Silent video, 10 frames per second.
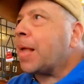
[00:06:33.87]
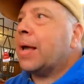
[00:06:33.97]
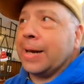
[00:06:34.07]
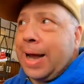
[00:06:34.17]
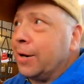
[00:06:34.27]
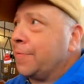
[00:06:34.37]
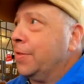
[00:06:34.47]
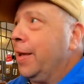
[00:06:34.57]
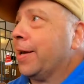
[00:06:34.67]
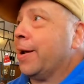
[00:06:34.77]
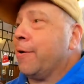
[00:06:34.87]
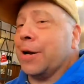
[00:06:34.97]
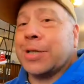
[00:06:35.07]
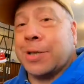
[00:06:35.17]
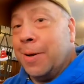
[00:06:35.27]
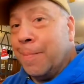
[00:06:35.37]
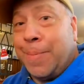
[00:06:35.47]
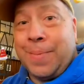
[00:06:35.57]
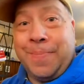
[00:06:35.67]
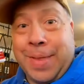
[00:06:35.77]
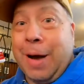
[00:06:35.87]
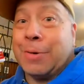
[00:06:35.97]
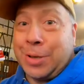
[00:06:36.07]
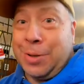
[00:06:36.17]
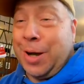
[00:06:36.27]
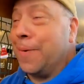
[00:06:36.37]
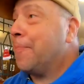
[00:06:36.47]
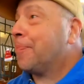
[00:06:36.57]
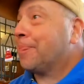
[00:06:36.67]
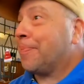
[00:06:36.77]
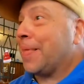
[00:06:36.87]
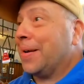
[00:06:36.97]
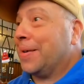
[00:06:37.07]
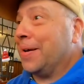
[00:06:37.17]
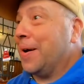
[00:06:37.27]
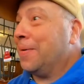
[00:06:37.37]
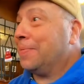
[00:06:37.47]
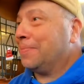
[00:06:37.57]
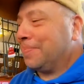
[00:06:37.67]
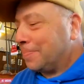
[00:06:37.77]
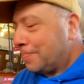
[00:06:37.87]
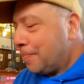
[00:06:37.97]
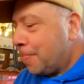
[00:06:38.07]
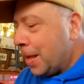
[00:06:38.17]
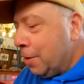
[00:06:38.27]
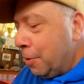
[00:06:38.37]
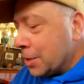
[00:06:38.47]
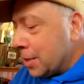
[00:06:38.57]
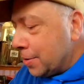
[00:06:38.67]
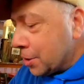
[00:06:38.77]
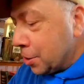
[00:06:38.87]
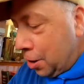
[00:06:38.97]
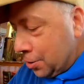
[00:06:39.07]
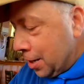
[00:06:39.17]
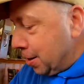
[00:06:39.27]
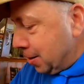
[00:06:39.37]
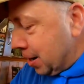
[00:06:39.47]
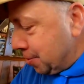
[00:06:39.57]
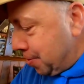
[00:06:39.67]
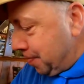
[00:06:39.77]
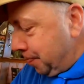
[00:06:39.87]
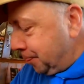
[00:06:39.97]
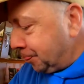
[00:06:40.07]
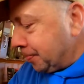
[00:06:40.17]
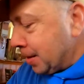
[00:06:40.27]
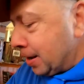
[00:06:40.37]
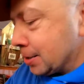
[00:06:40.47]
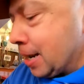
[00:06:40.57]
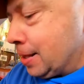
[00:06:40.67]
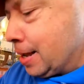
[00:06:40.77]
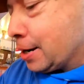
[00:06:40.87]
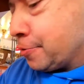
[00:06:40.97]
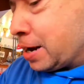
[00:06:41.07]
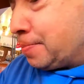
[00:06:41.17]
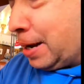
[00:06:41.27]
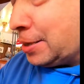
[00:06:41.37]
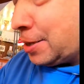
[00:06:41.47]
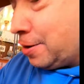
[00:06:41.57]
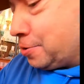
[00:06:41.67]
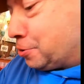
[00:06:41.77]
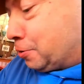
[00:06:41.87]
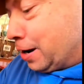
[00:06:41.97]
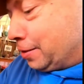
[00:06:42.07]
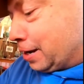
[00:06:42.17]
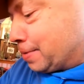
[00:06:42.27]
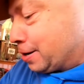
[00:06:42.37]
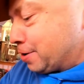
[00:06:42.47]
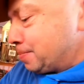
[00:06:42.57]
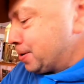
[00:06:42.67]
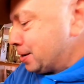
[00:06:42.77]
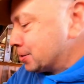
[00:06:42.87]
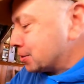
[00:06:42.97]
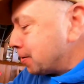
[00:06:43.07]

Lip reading: And I don't even like carrots, but that was good. You know, it wasn't salty either. It's got a lot of green beans in there. You know I like my green beans.